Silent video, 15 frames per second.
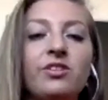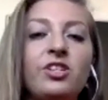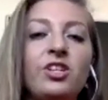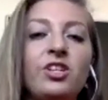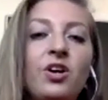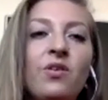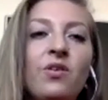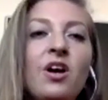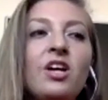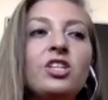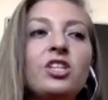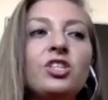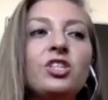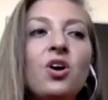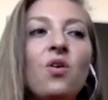So
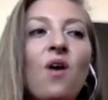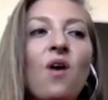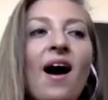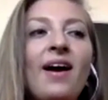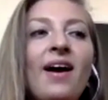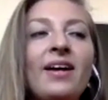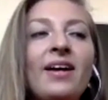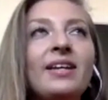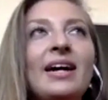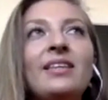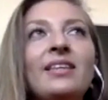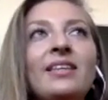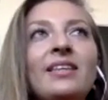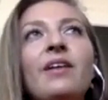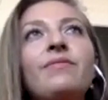I think
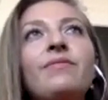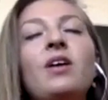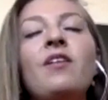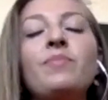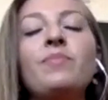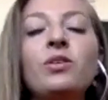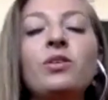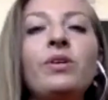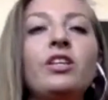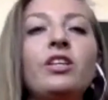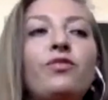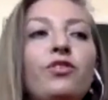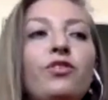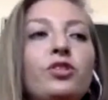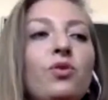I've been doing this for
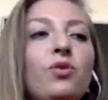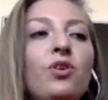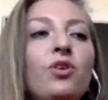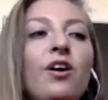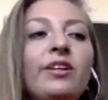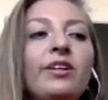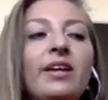so long that,